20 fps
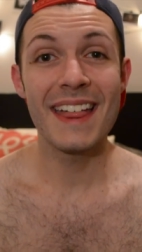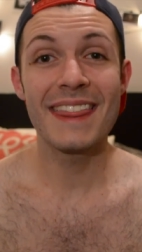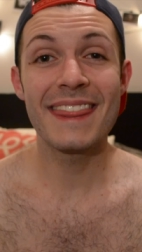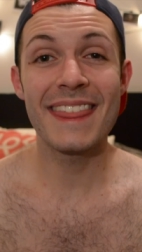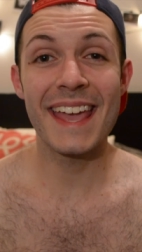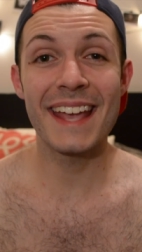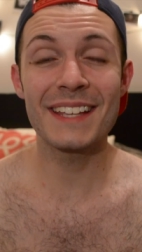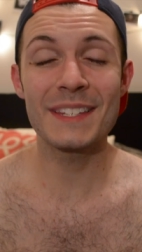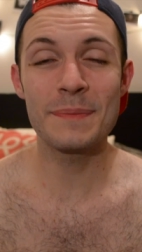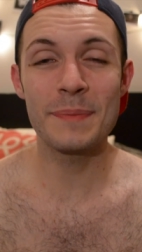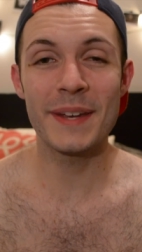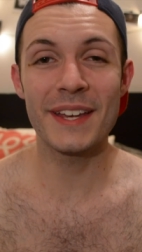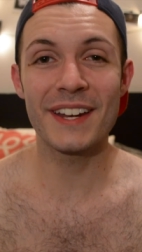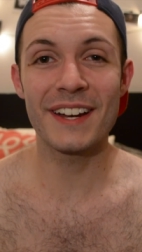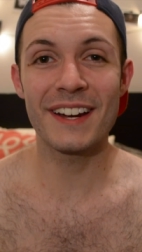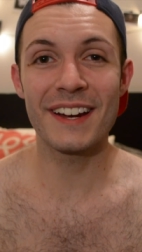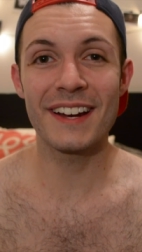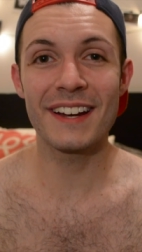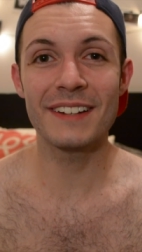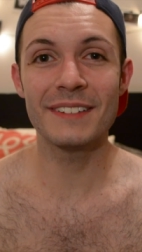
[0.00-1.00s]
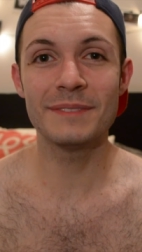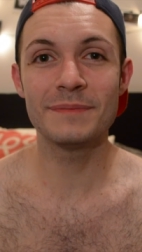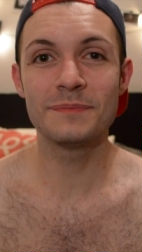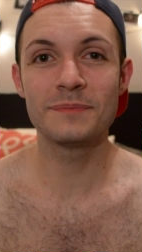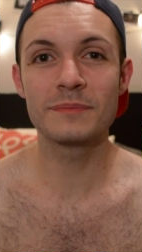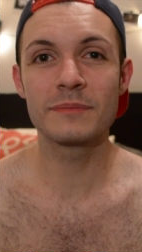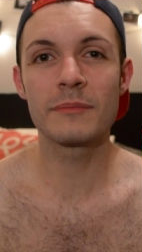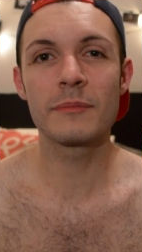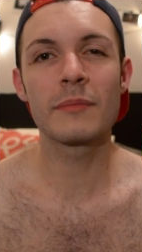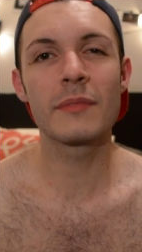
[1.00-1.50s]
Thanks, Peter!
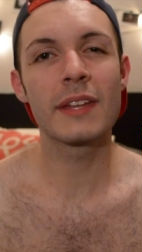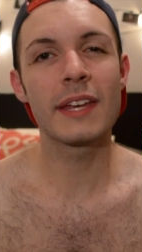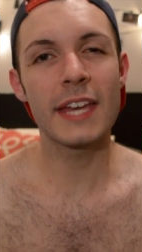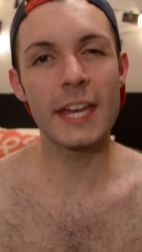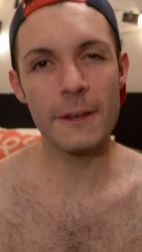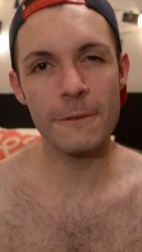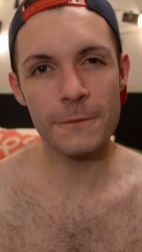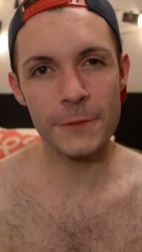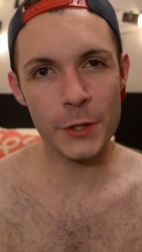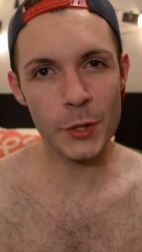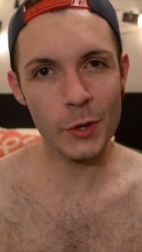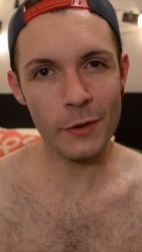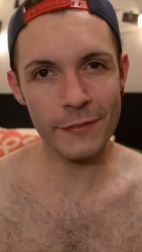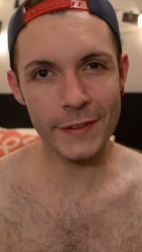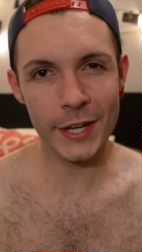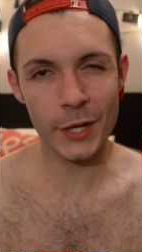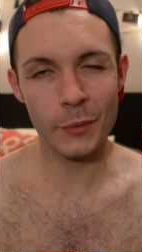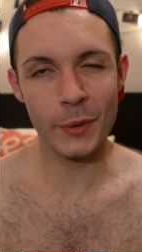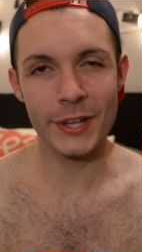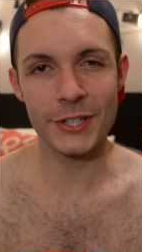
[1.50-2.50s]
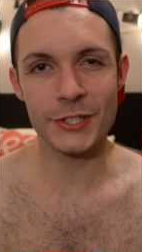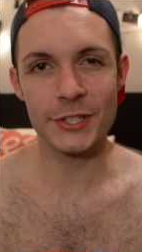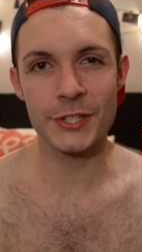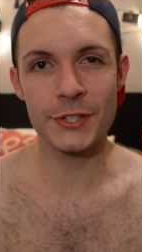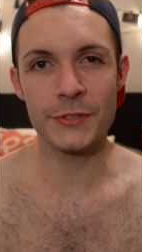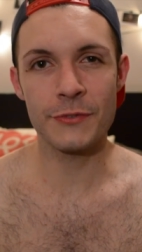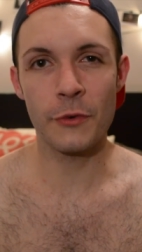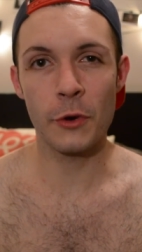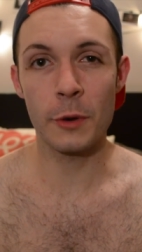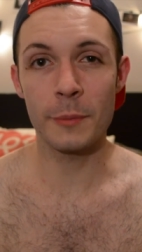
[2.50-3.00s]
If you have any
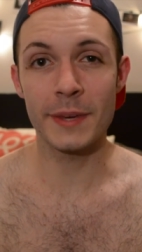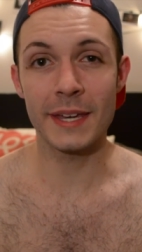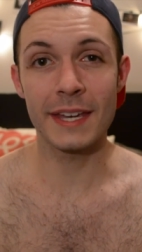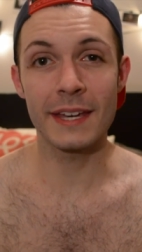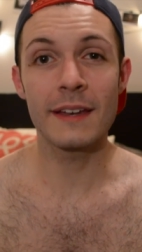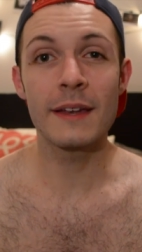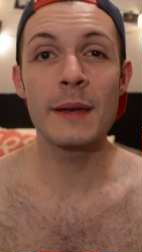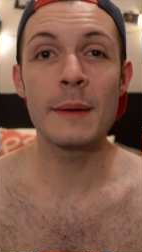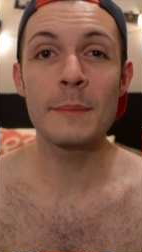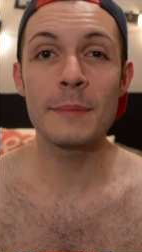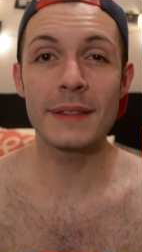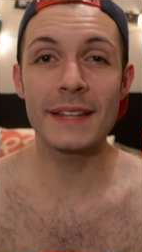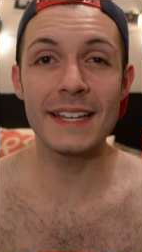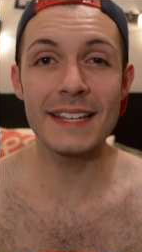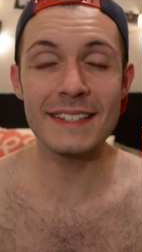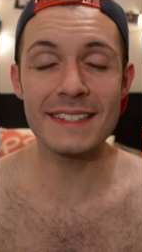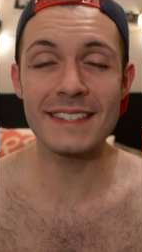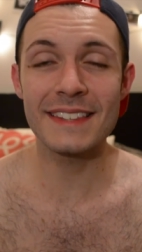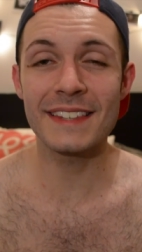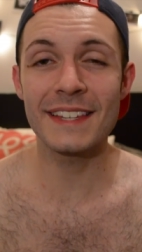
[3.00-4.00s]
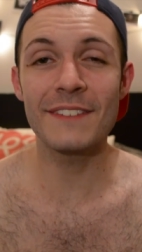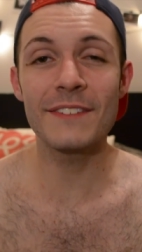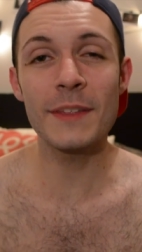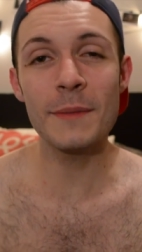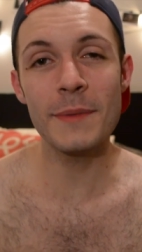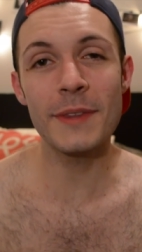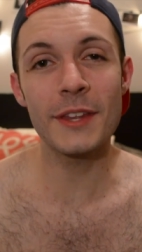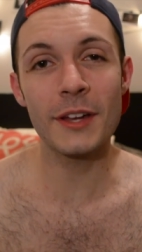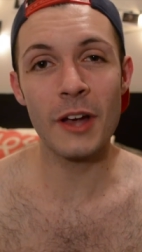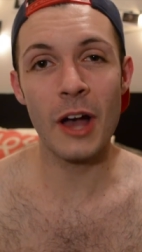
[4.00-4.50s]
questions for me, please leave
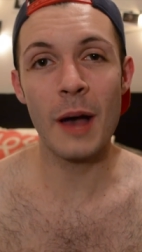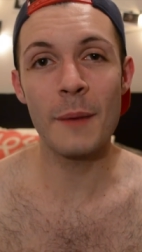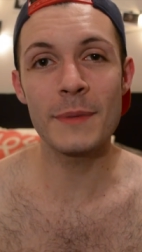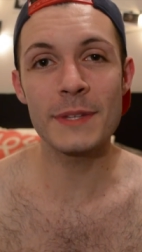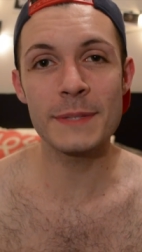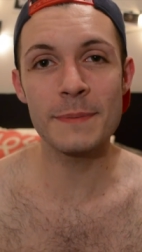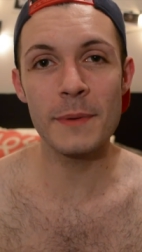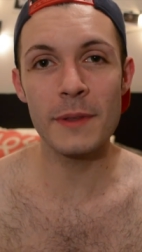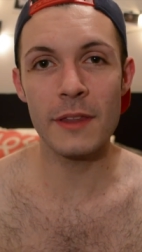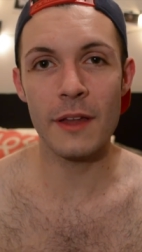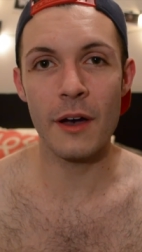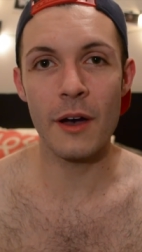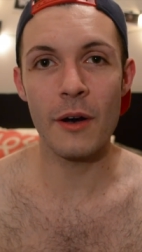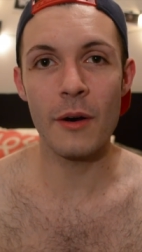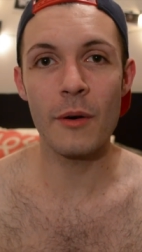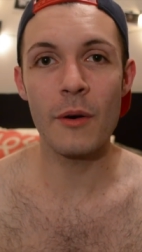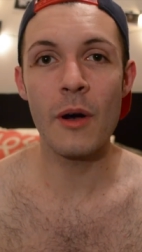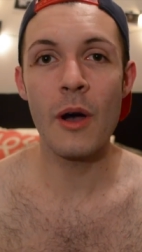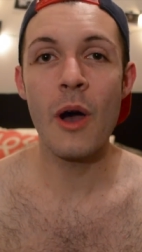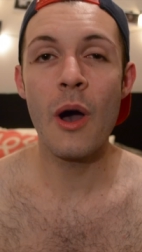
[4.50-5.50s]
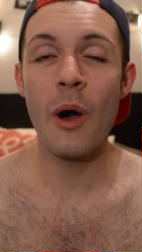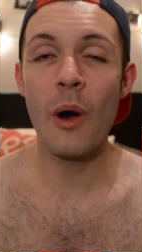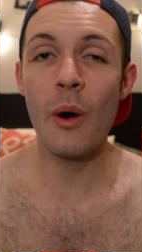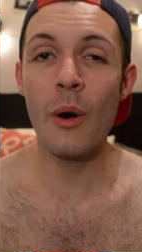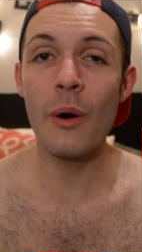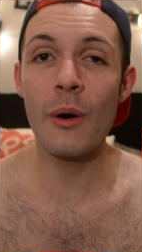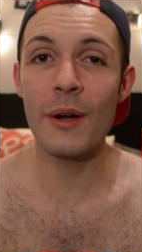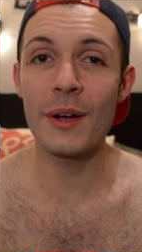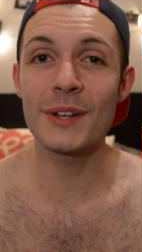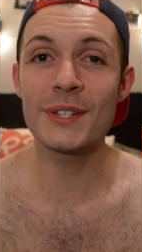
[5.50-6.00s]
them in the comments below
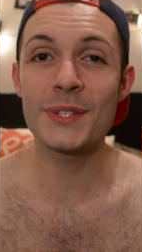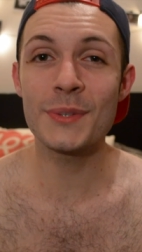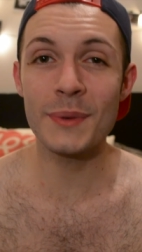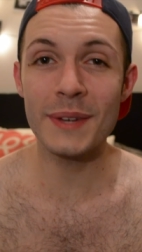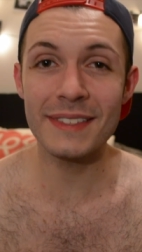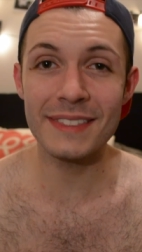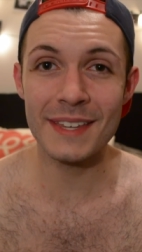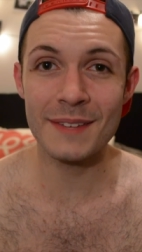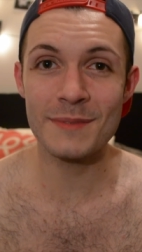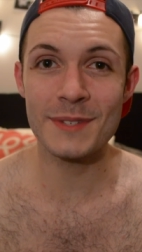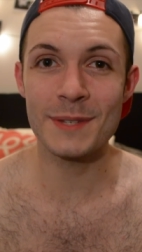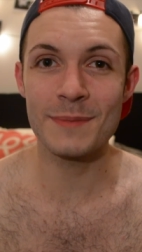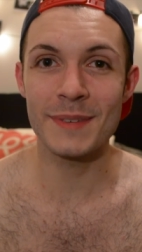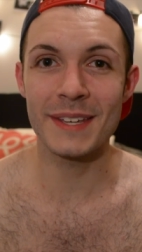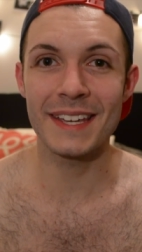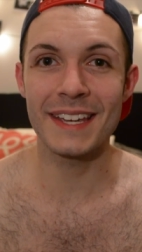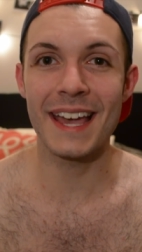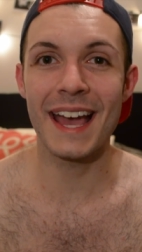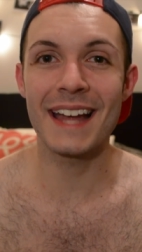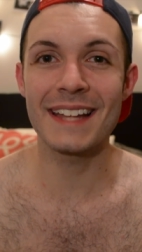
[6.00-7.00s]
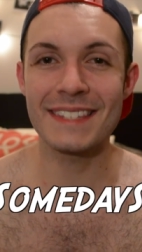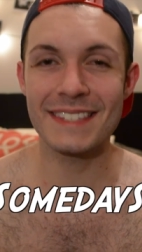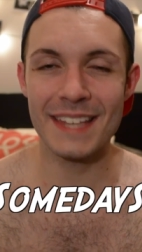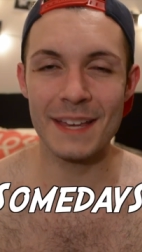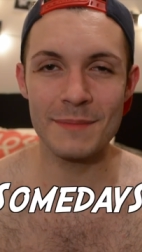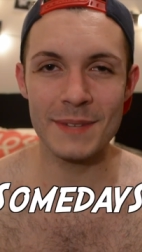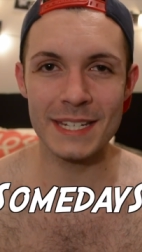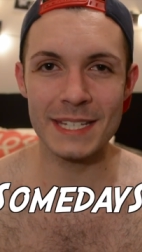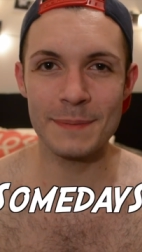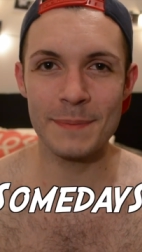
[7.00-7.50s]
or tweet them to me at
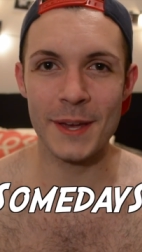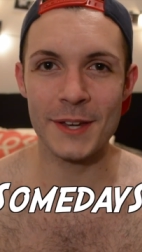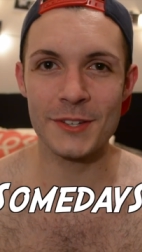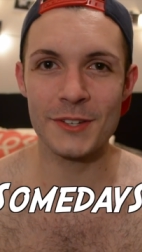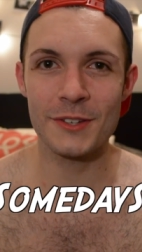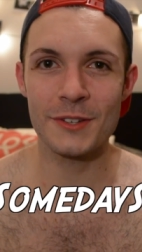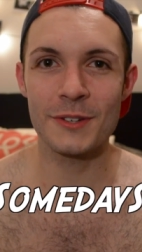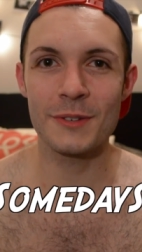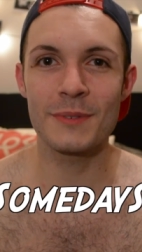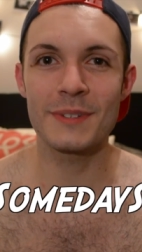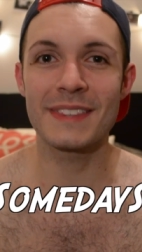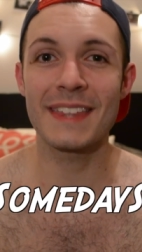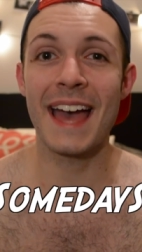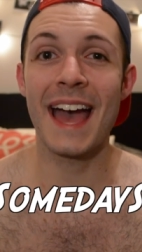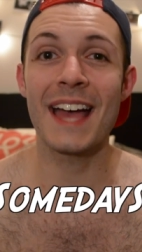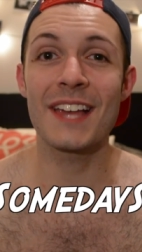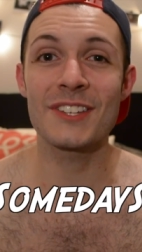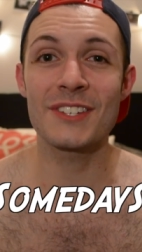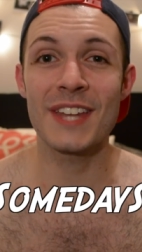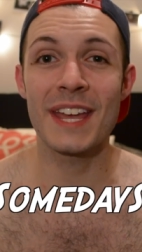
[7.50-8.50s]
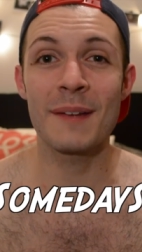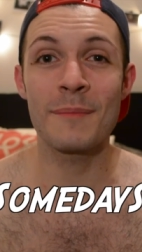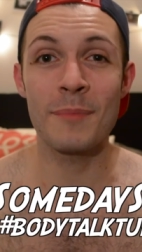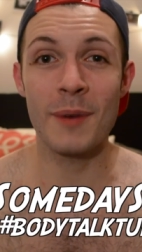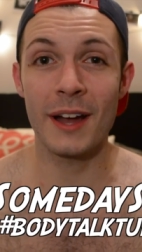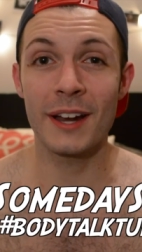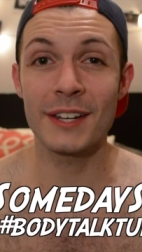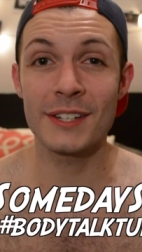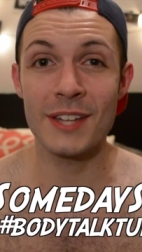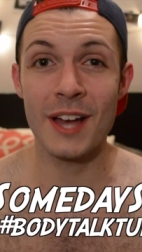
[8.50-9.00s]
Someday Special with the hashtag
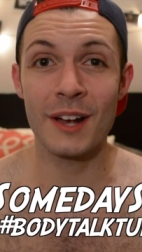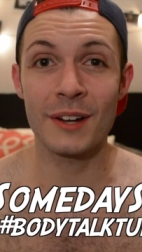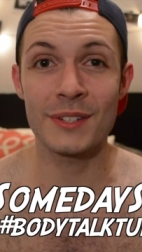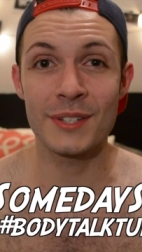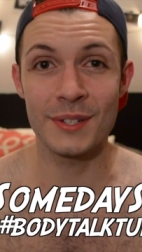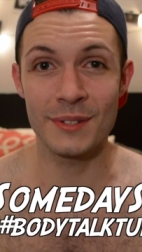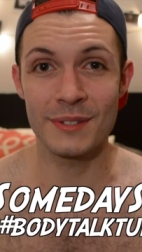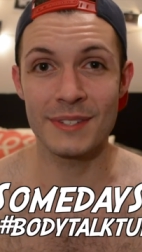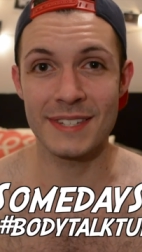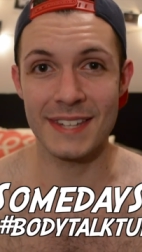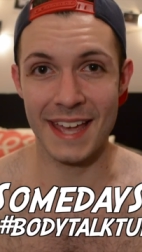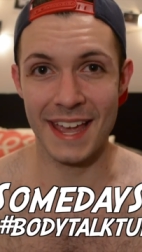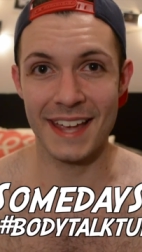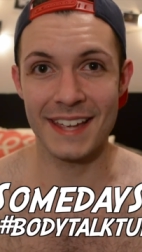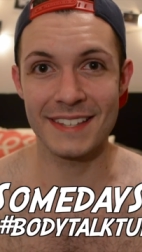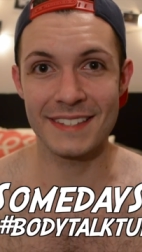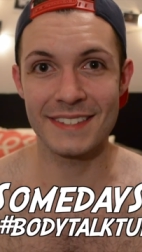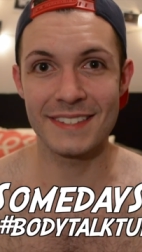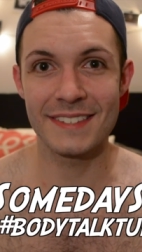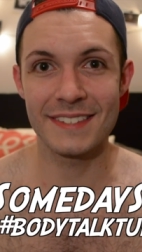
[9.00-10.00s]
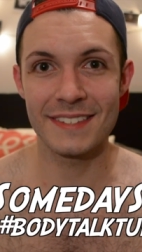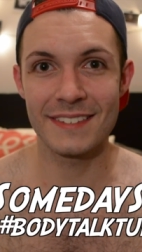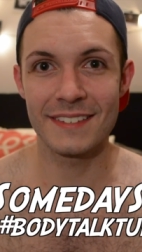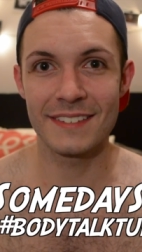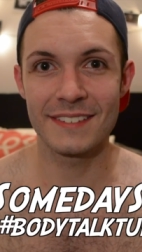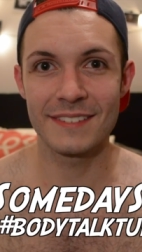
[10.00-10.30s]
Body Talk Tuesdays.